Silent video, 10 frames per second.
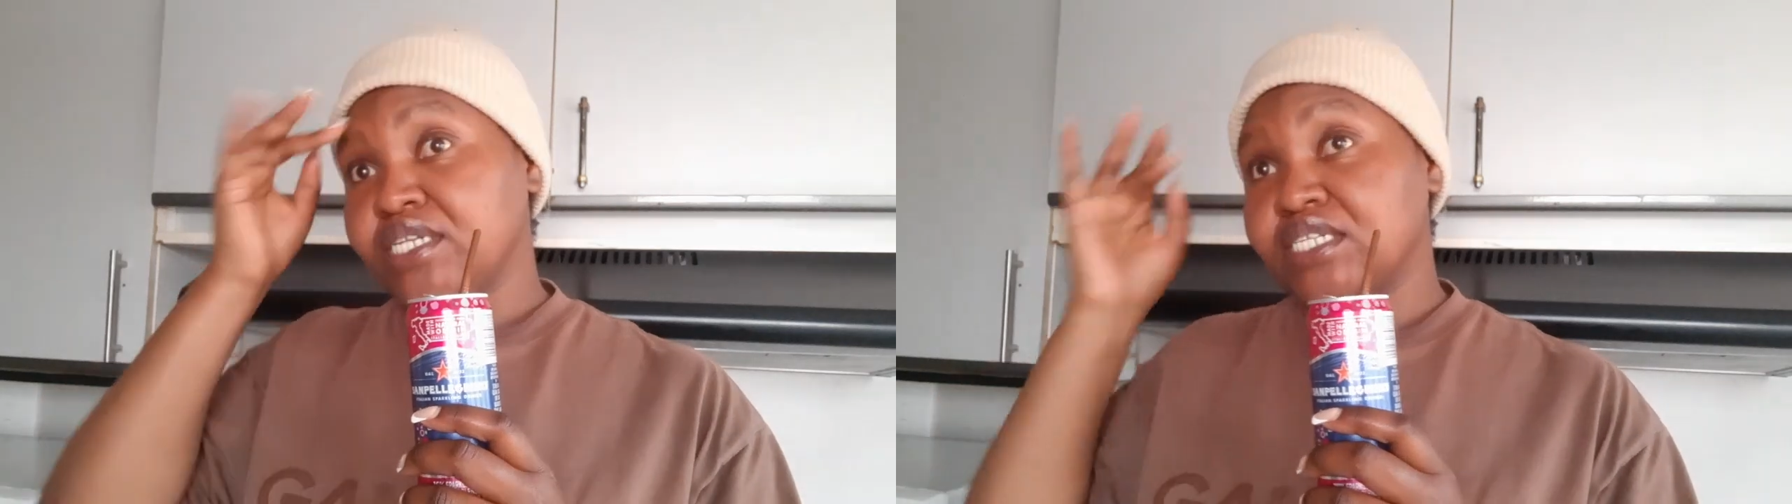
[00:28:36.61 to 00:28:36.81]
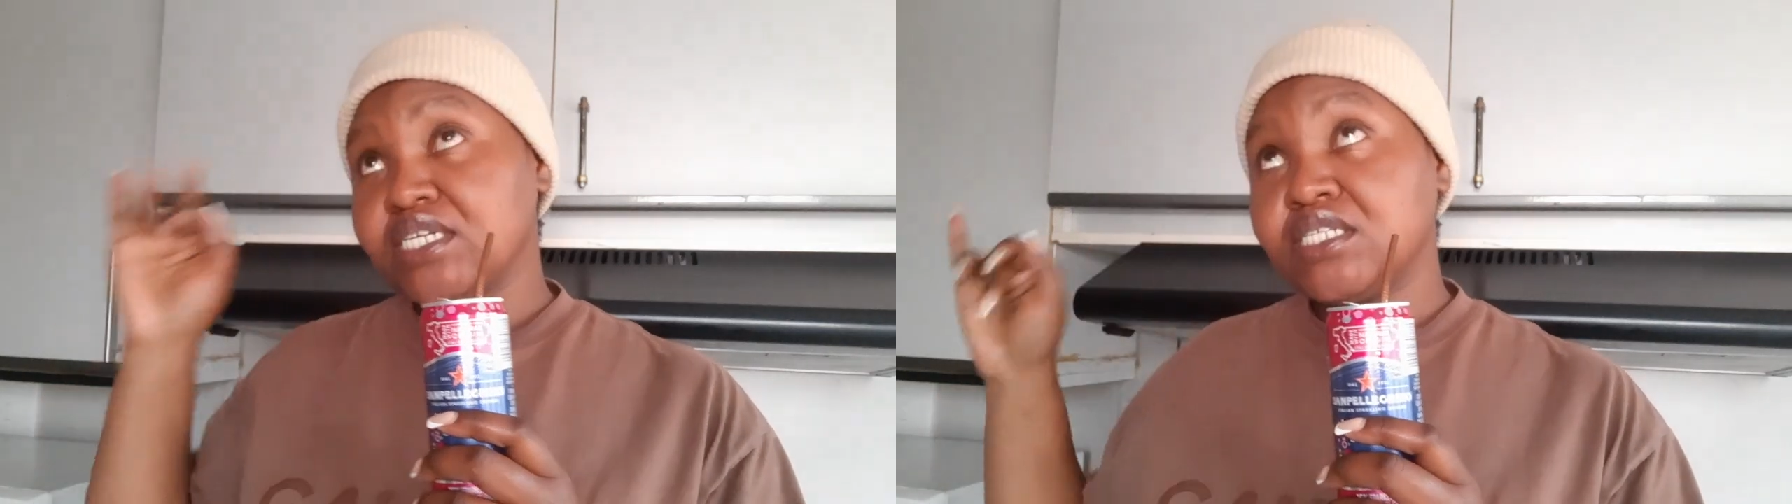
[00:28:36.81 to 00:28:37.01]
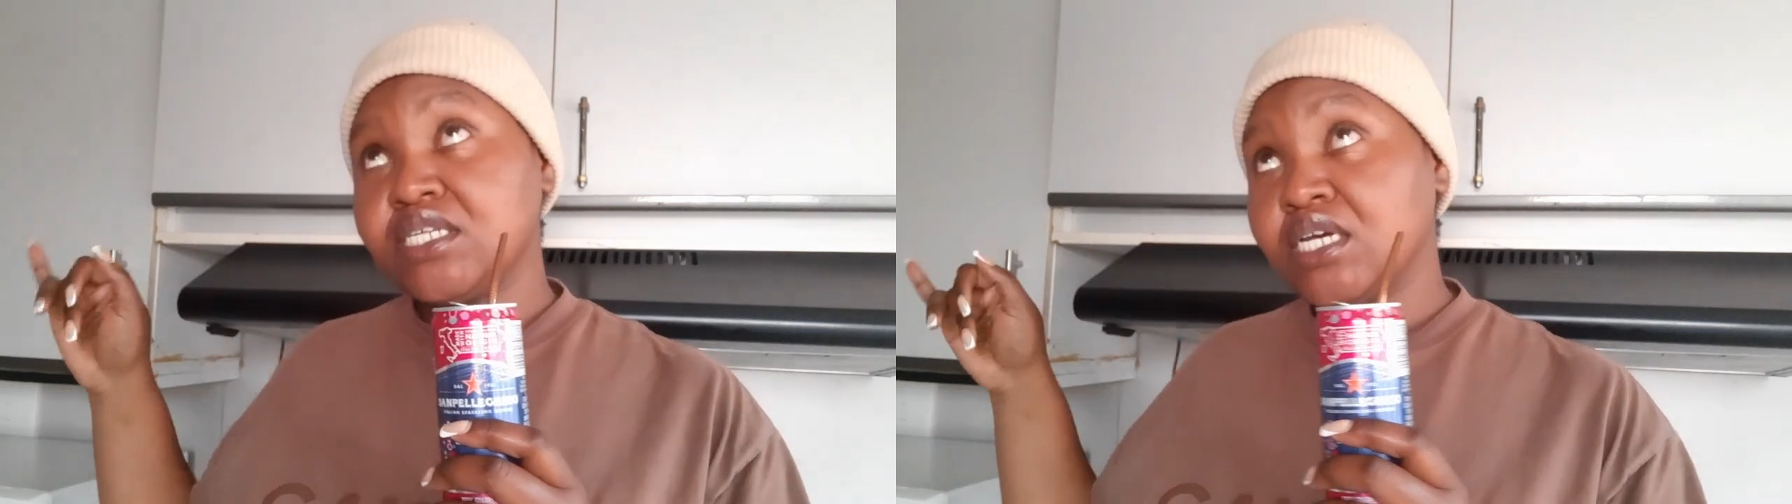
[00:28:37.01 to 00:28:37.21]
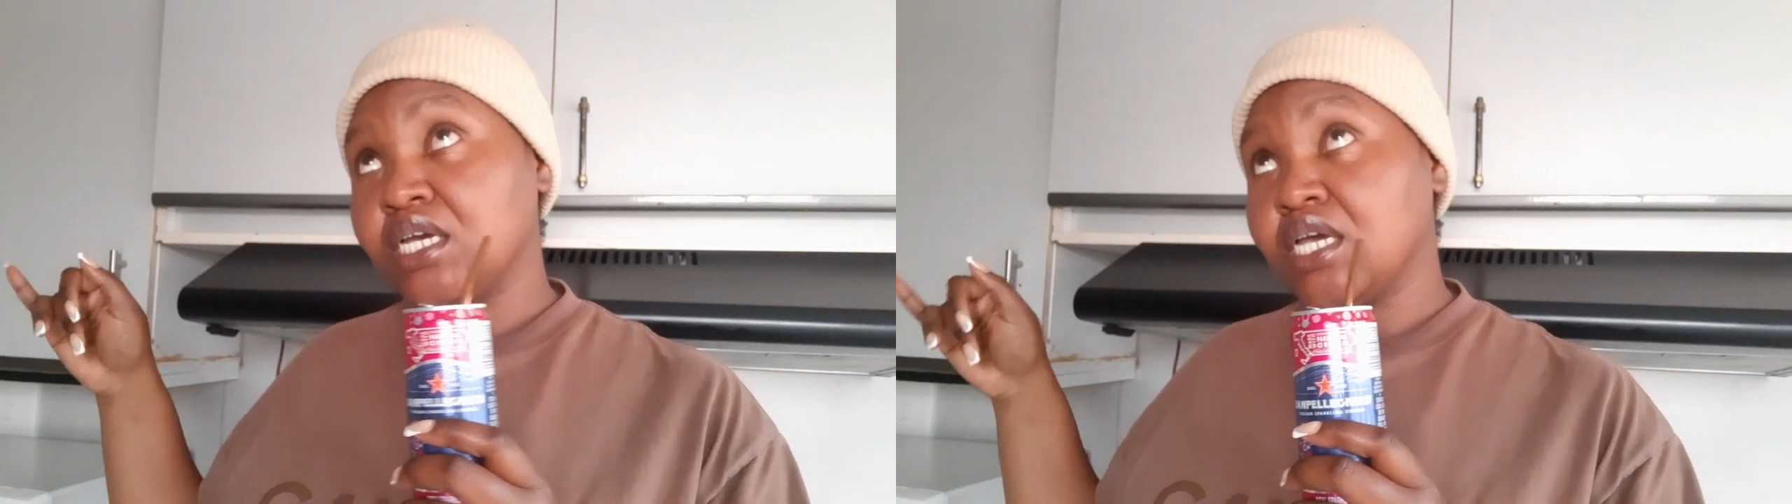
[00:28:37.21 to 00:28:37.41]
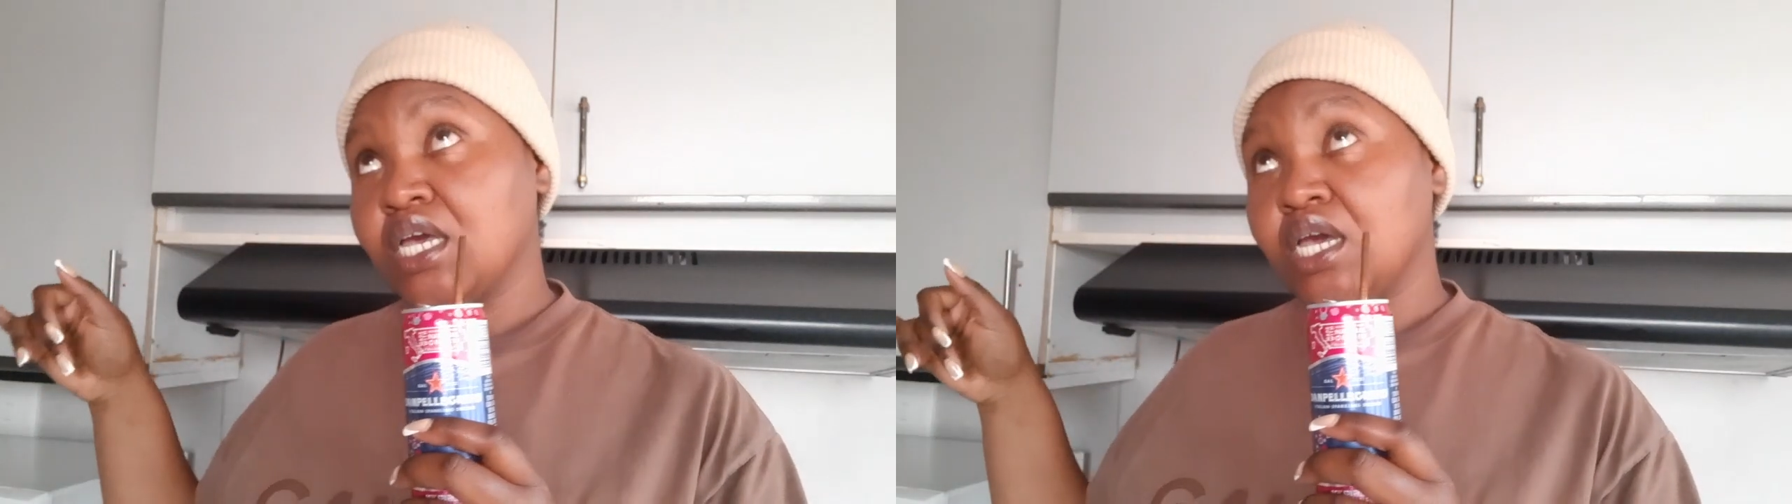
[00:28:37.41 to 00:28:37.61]
did
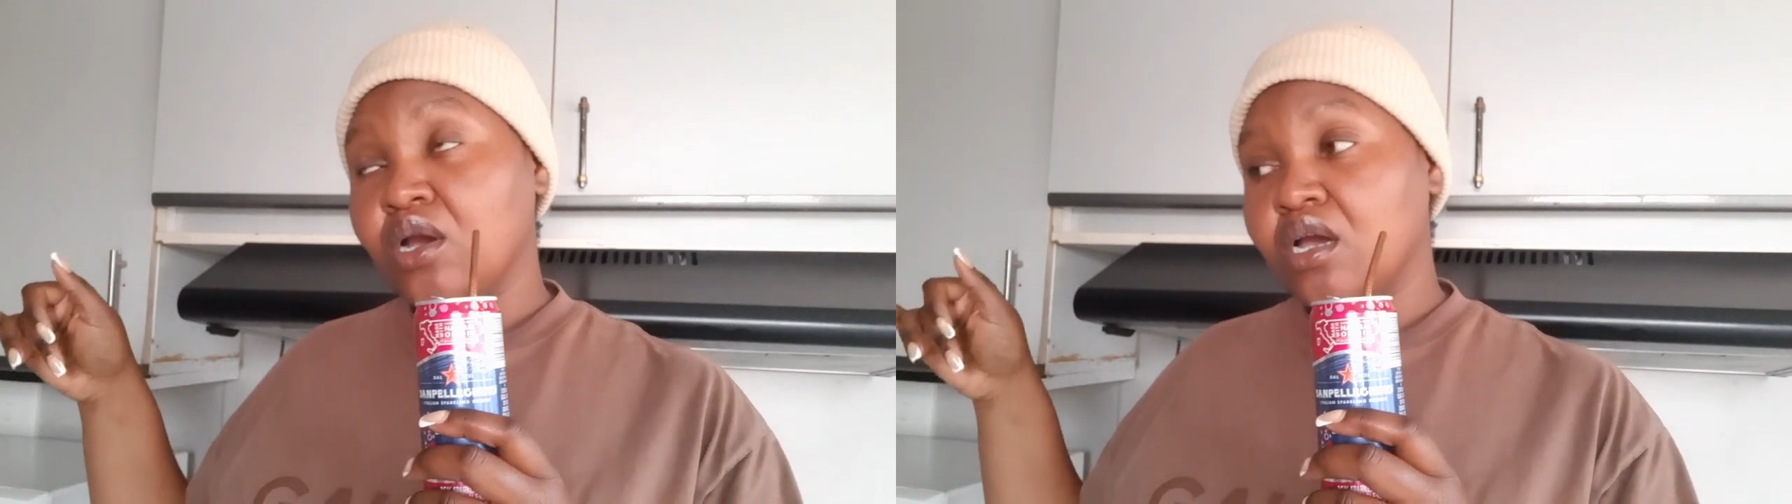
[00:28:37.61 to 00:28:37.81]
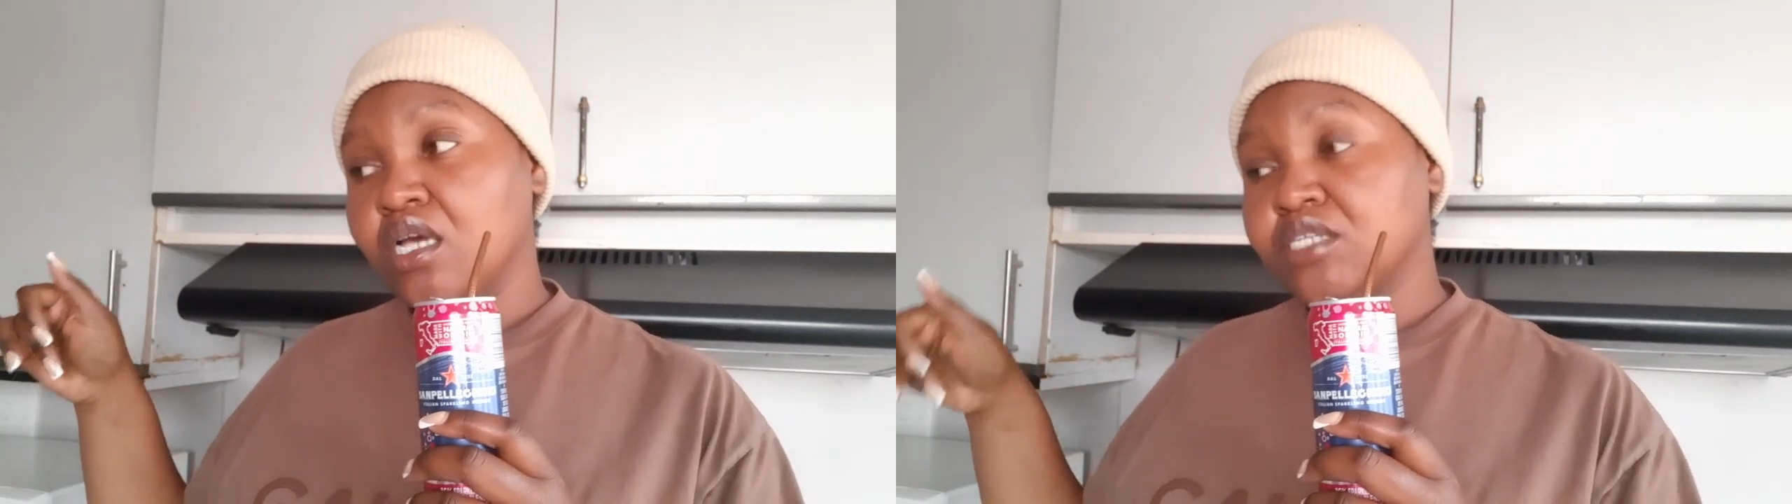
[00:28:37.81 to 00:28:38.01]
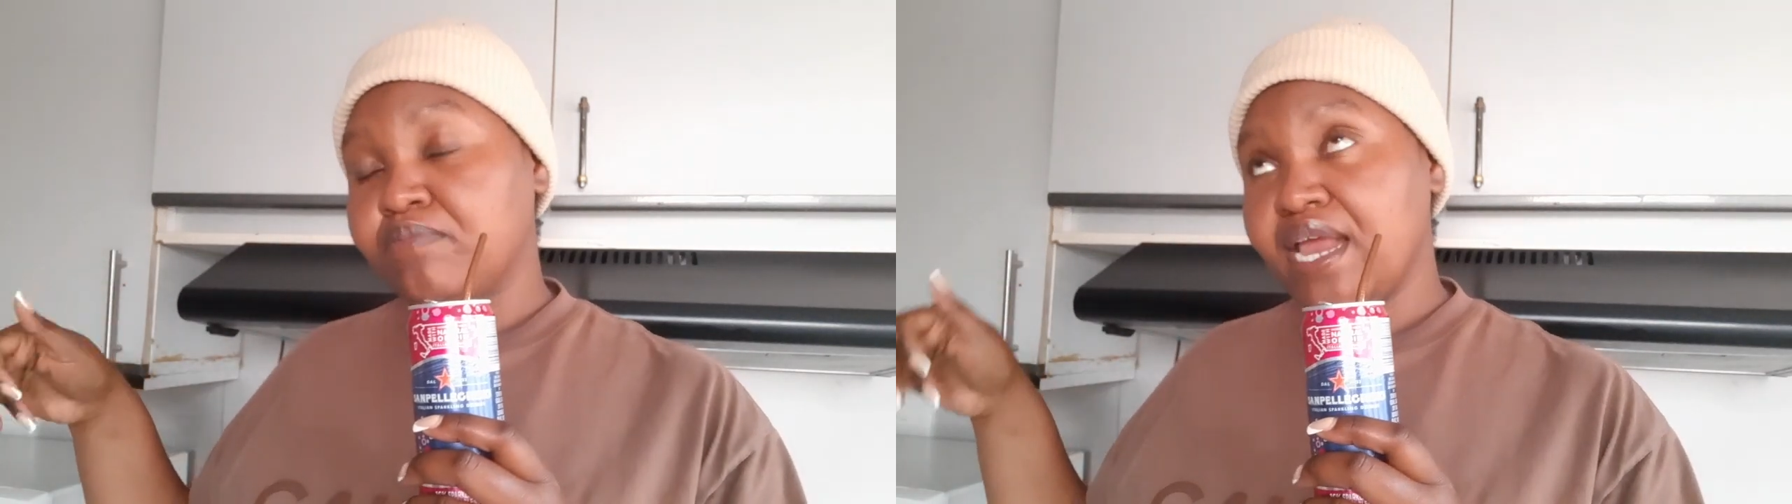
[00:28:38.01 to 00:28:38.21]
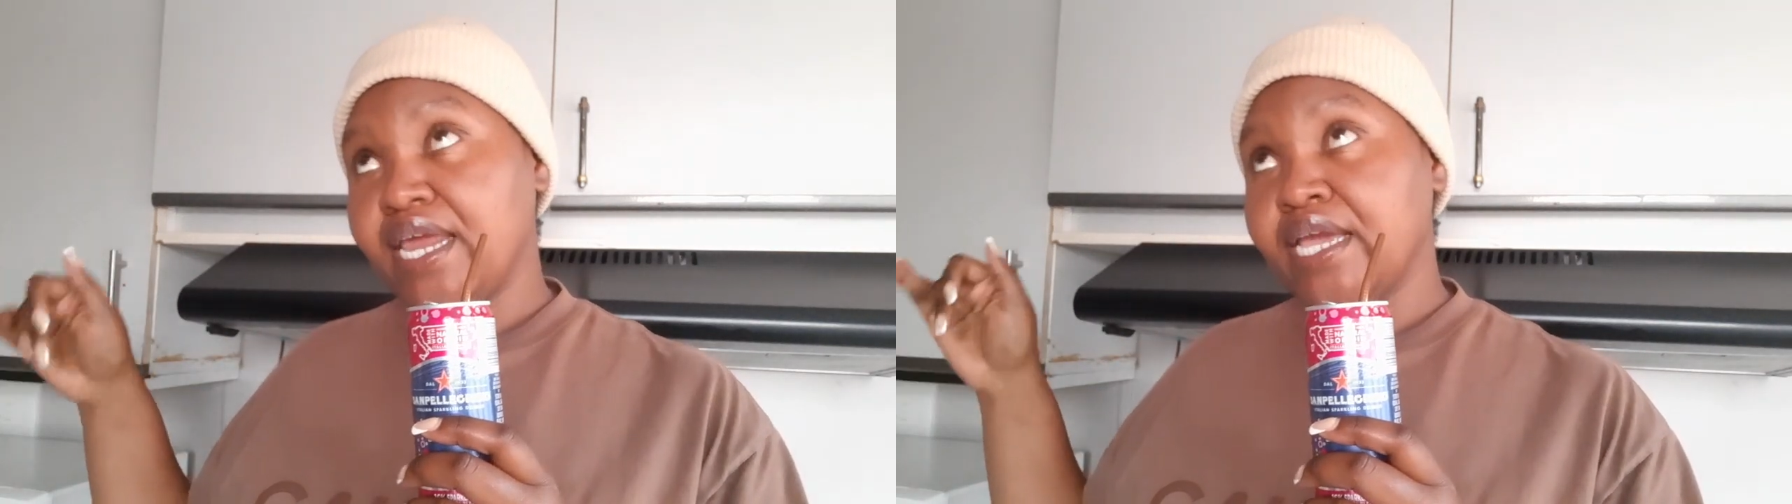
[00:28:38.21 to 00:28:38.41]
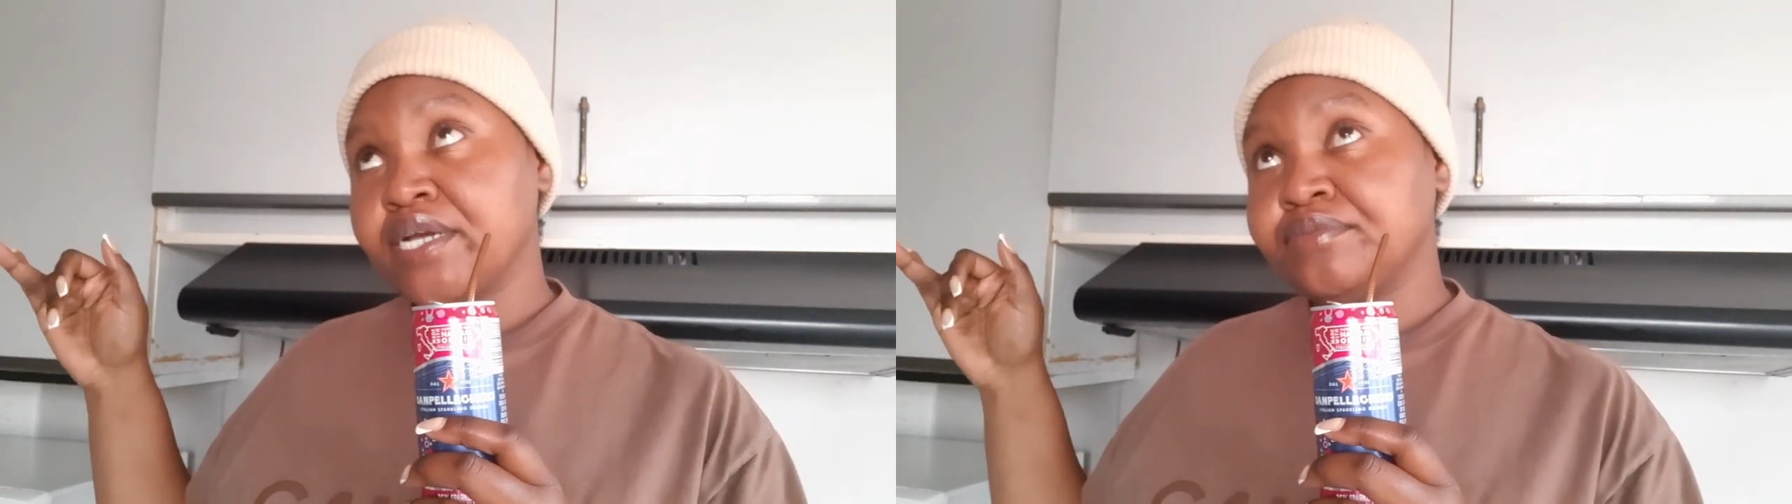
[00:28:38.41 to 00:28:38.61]

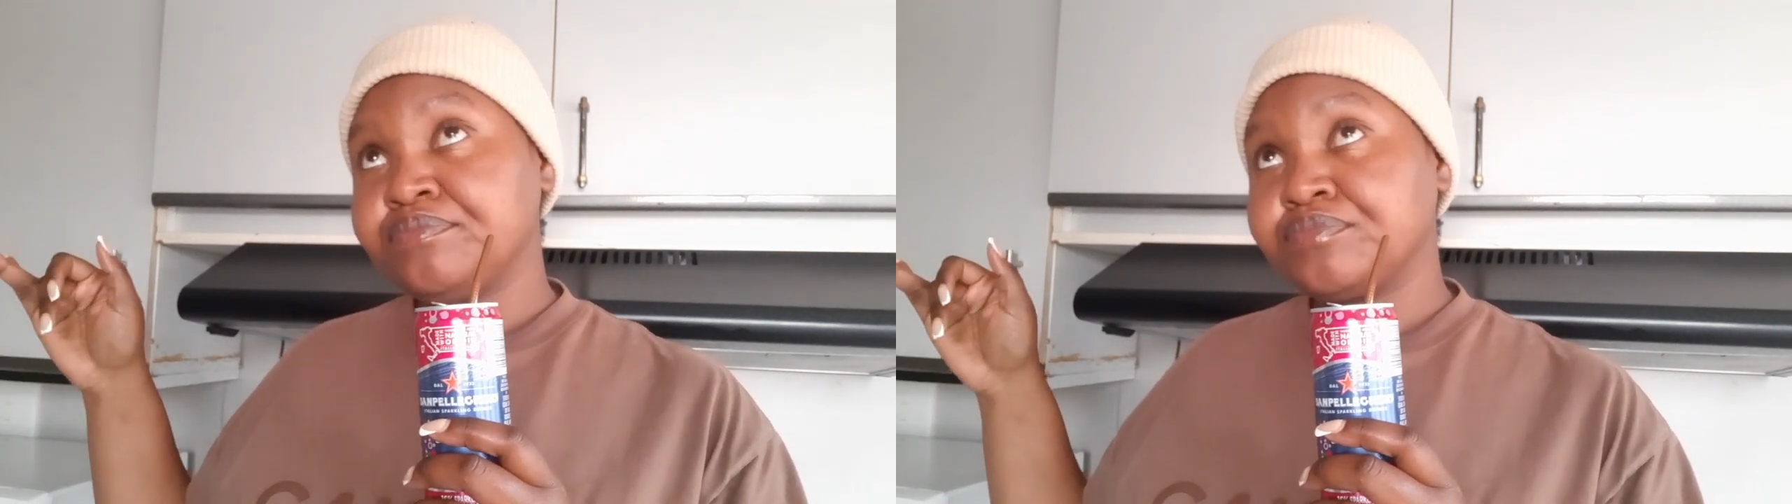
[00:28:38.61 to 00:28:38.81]
spelling,